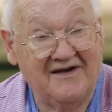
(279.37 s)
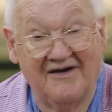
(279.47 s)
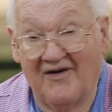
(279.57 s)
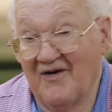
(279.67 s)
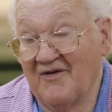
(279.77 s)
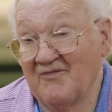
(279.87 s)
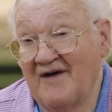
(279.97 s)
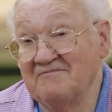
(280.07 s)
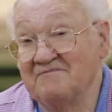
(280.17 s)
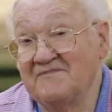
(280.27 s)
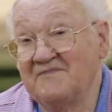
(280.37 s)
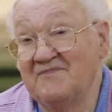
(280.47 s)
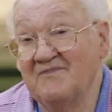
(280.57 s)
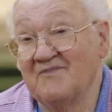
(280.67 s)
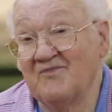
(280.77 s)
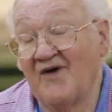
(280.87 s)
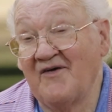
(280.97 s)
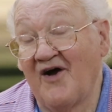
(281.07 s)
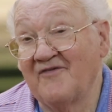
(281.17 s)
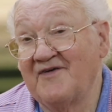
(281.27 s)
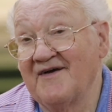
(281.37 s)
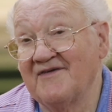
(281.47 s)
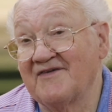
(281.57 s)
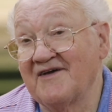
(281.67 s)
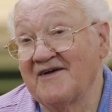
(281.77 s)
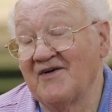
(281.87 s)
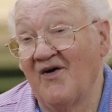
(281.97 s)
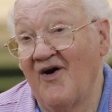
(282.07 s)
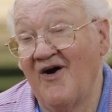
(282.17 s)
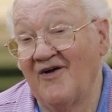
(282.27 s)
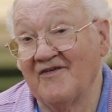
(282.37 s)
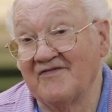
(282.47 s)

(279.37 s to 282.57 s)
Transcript: I'm right offhand thinking all